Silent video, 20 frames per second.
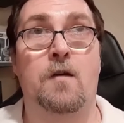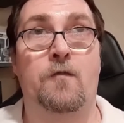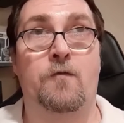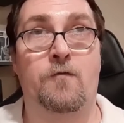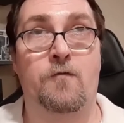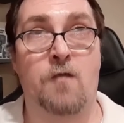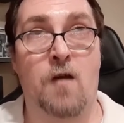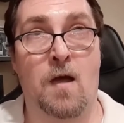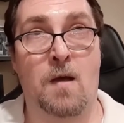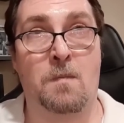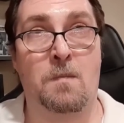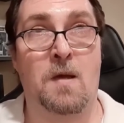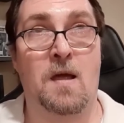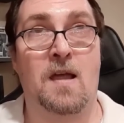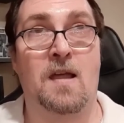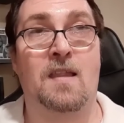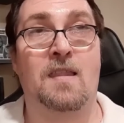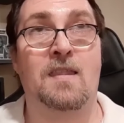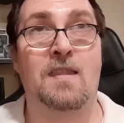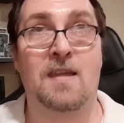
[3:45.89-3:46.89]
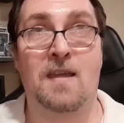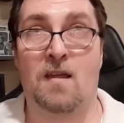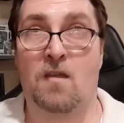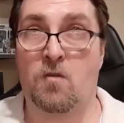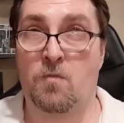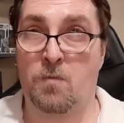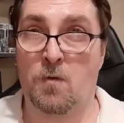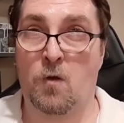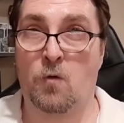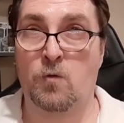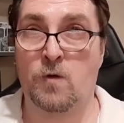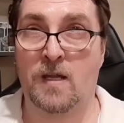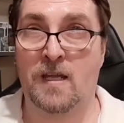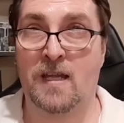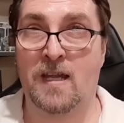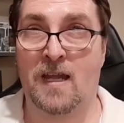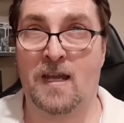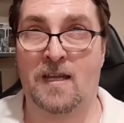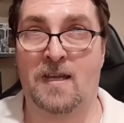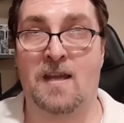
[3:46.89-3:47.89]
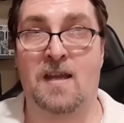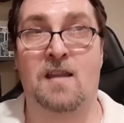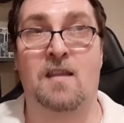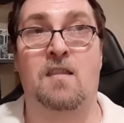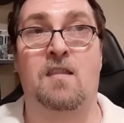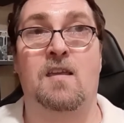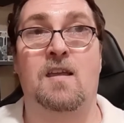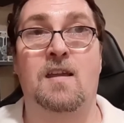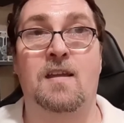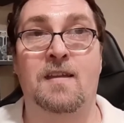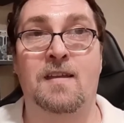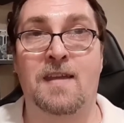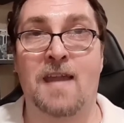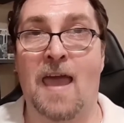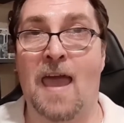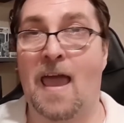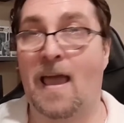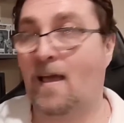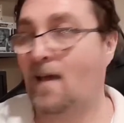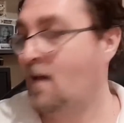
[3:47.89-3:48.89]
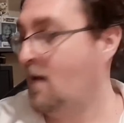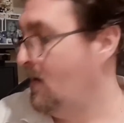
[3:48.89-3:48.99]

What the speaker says: from the Exploding Kittens deck.